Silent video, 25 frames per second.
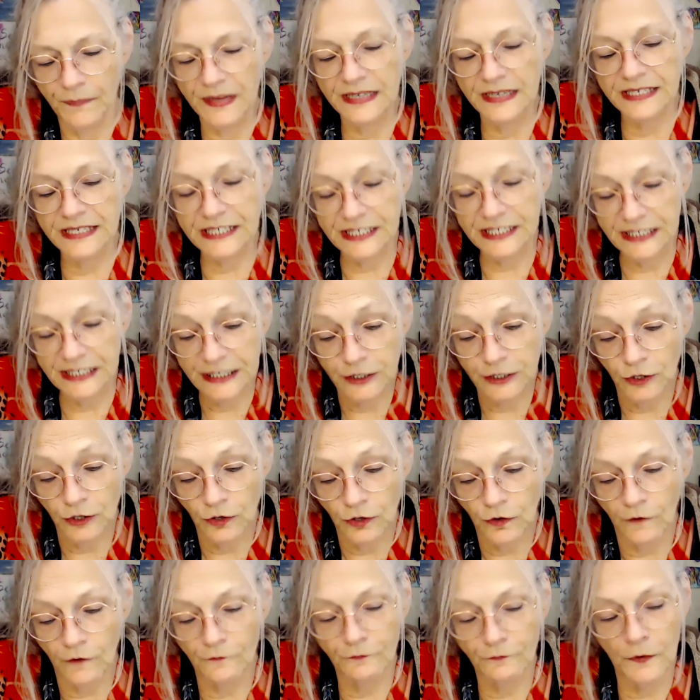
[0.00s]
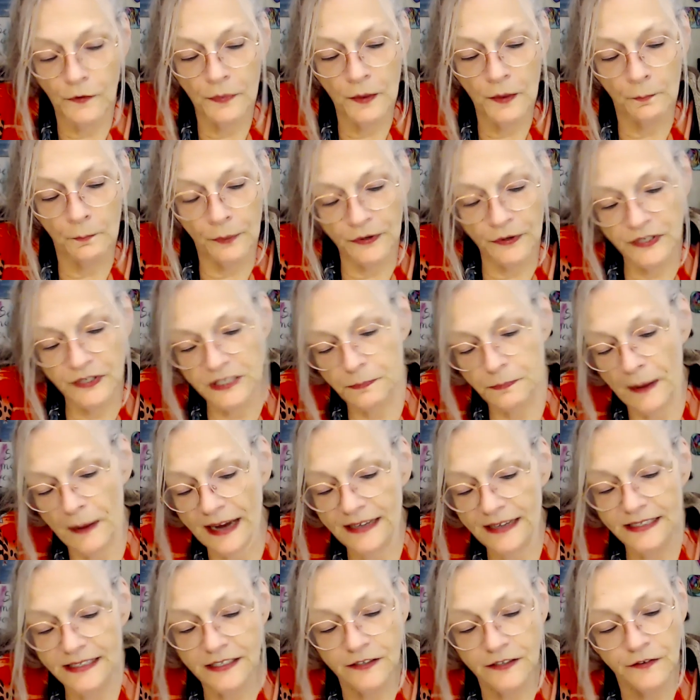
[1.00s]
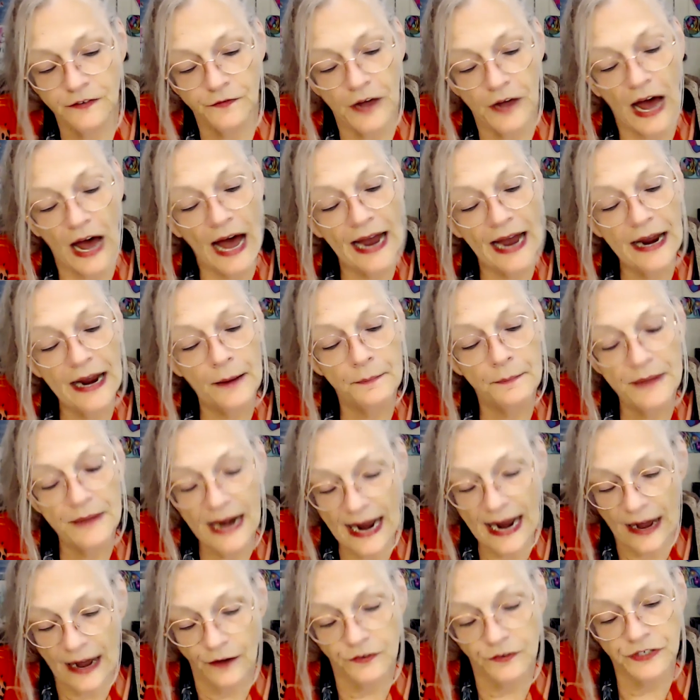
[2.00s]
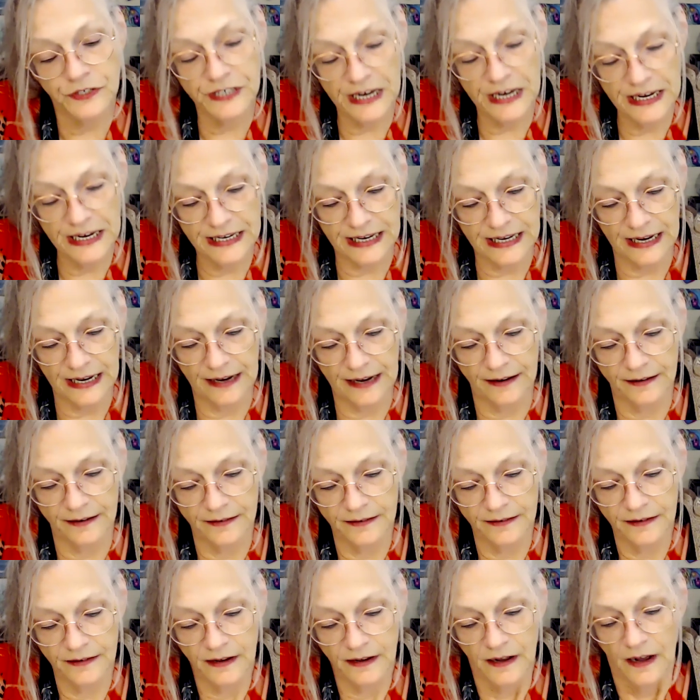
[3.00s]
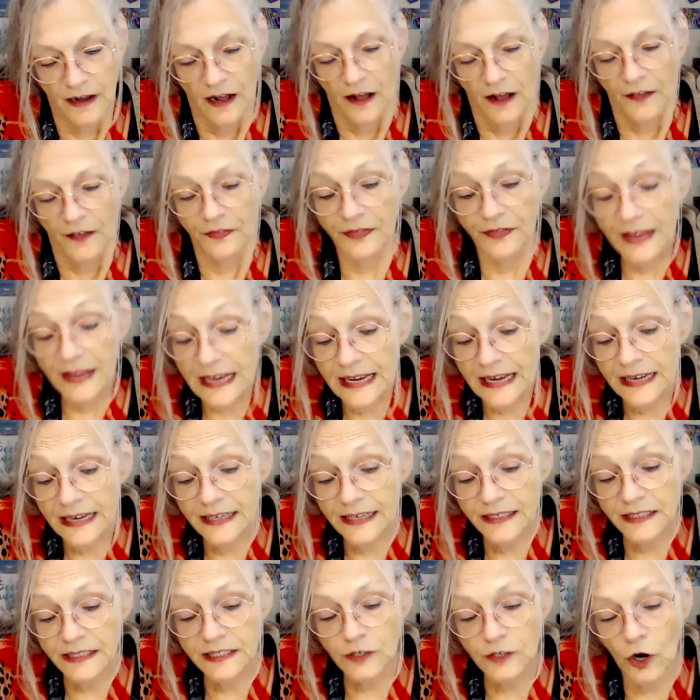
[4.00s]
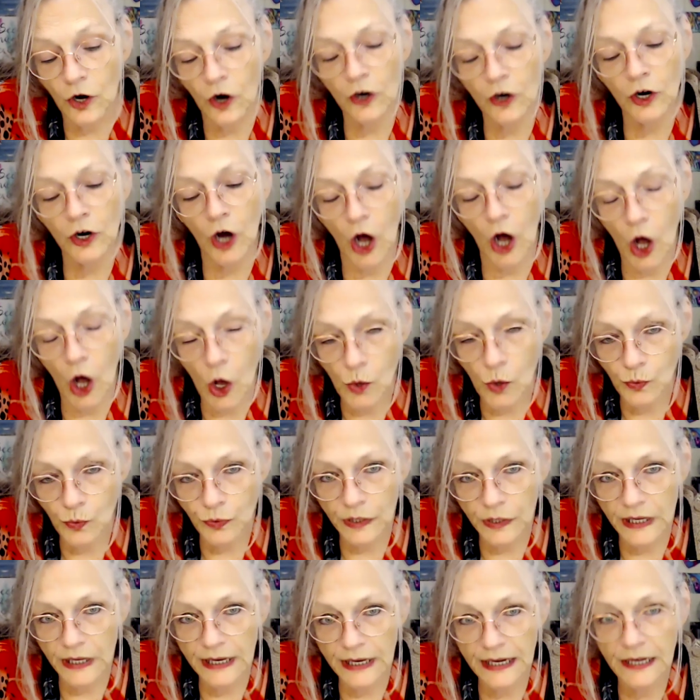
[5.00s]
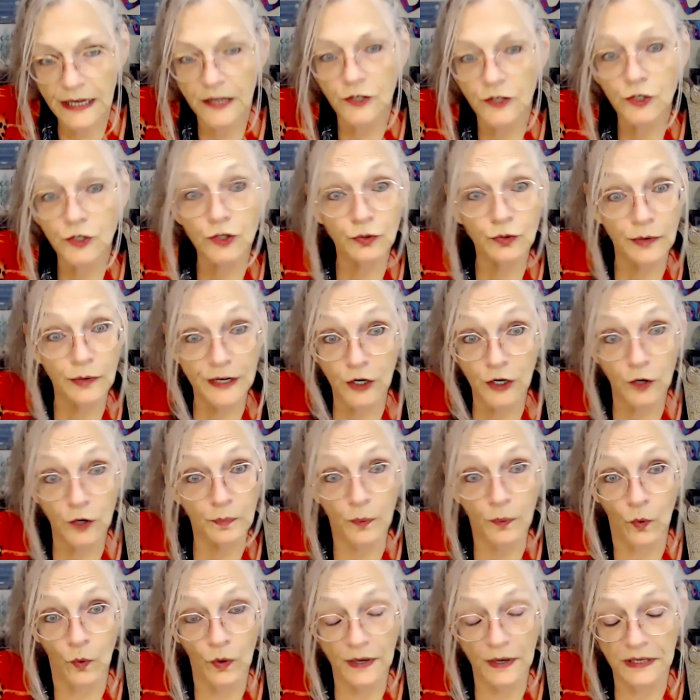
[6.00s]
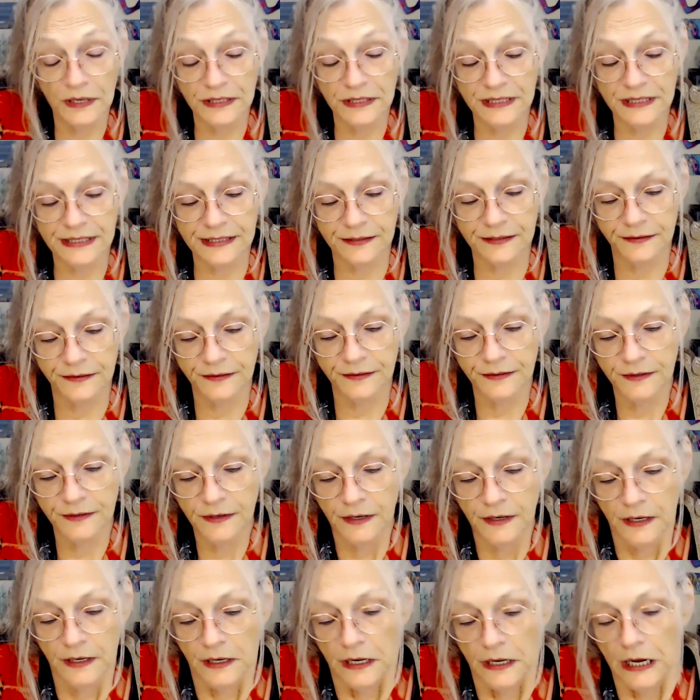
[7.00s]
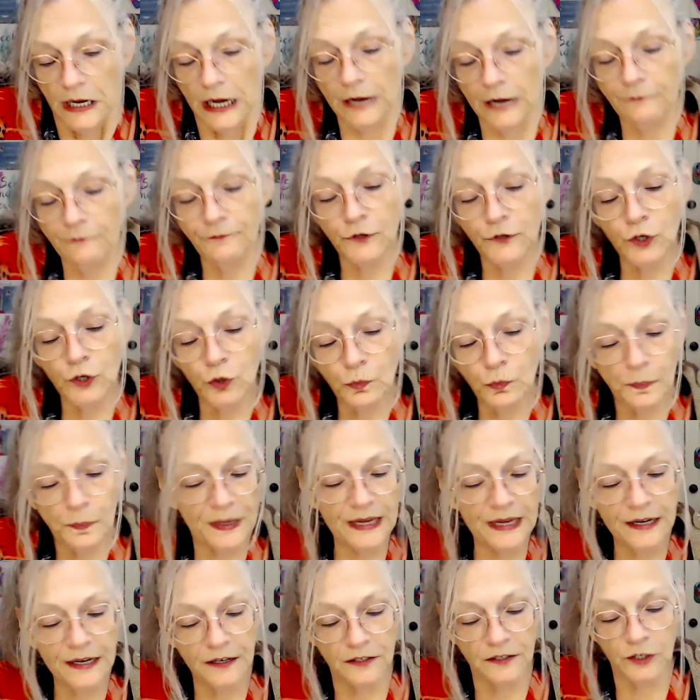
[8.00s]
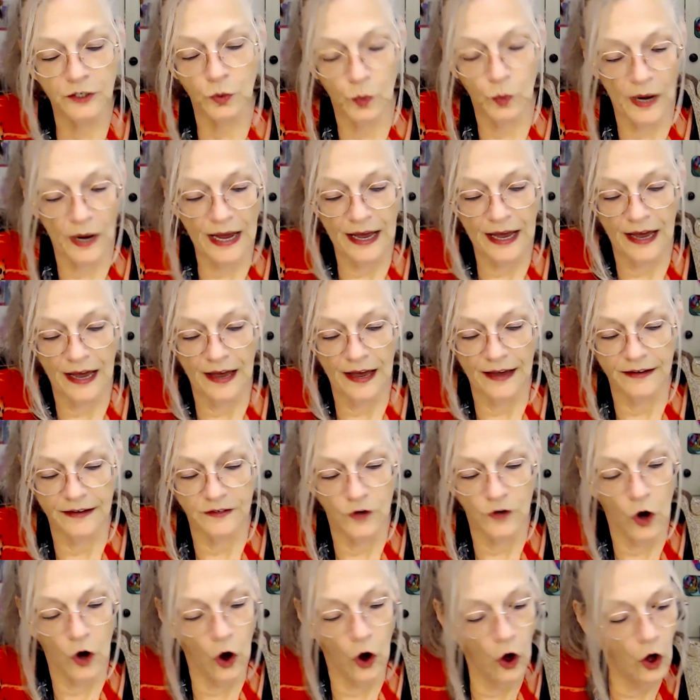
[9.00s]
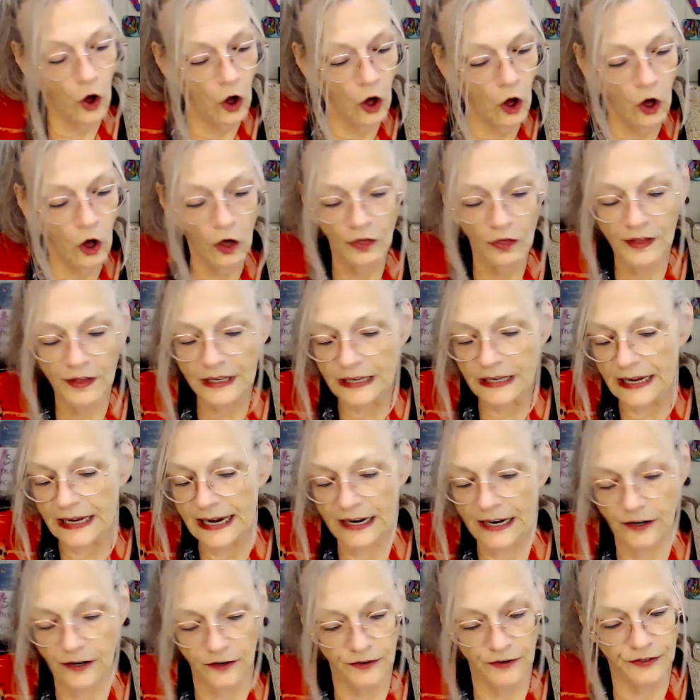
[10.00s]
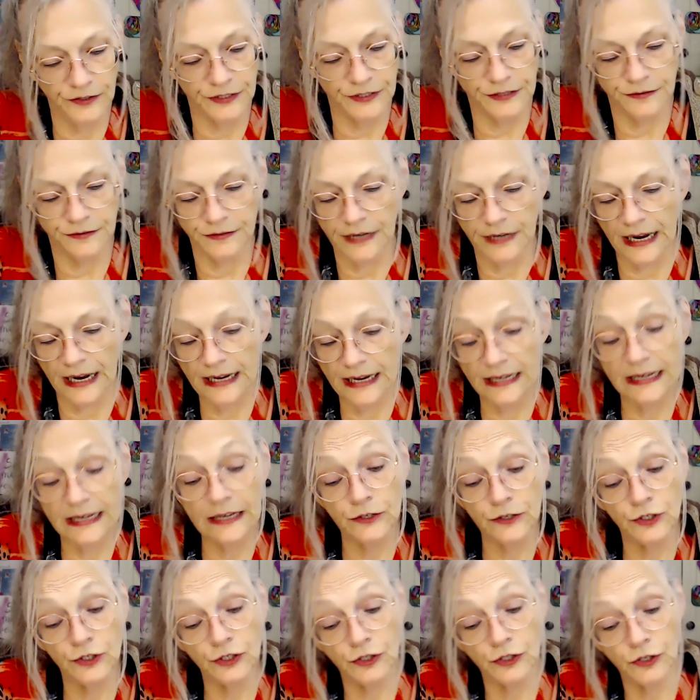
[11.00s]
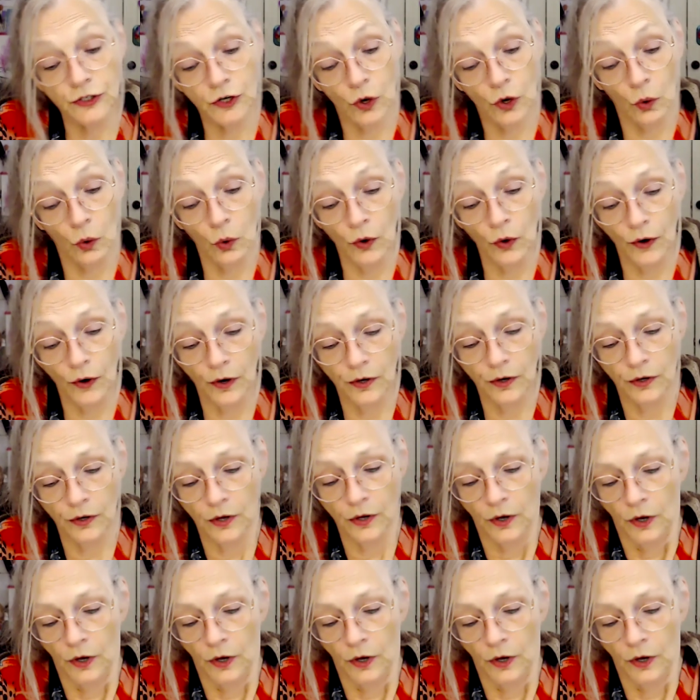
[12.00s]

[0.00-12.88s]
Still, from the perspective I am now taking, these are only trigger points. If you peel away all the layers and get to the core,